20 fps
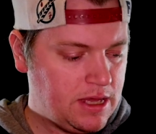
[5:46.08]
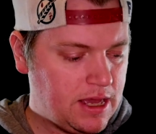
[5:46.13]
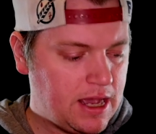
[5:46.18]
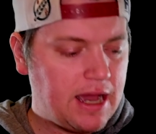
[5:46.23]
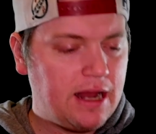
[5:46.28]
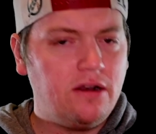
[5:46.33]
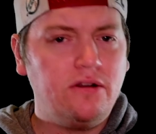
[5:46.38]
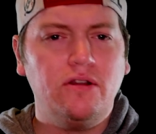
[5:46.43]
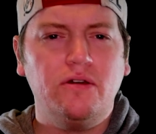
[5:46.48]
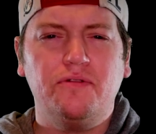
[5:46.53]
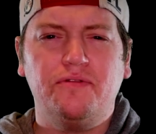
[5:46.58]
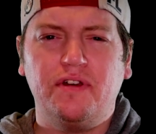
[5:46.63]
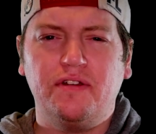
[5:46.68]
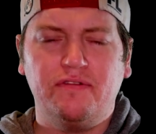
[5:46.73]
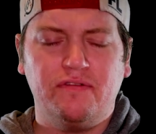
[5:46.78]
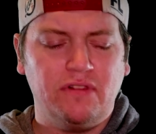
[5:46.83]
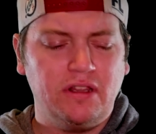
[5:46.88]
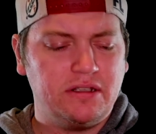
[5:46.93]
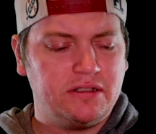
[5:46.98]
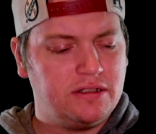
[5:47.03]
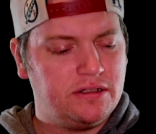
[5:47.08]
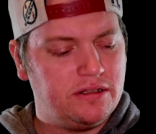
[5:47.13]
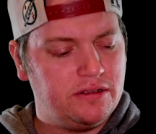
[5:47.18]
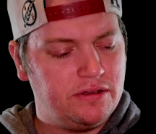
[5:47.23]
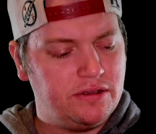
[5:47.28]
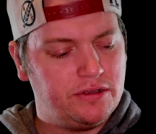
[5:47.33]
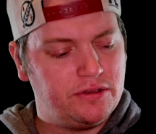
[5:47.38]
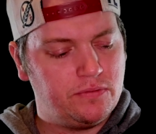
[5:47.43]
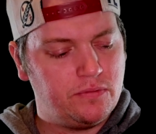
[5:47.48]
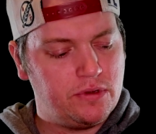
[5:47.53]
I don't know if I've listened to
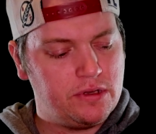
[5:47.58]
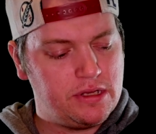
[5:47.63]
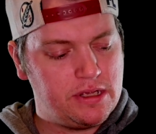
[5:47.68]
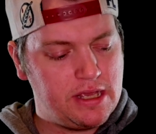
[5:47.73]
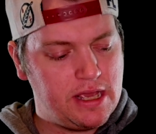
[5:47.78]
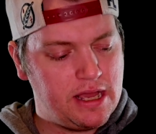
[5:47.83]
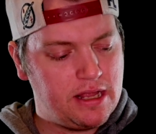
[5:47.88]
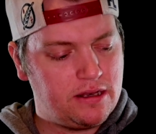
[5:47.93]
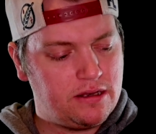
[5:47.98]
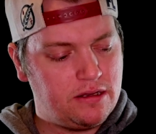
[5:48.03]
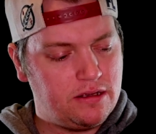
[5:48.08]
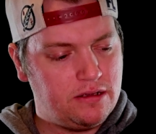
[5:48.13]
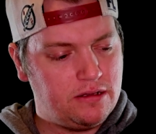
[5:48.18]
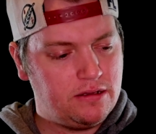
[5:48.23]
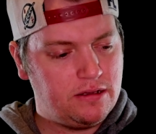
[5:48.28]
this one yet.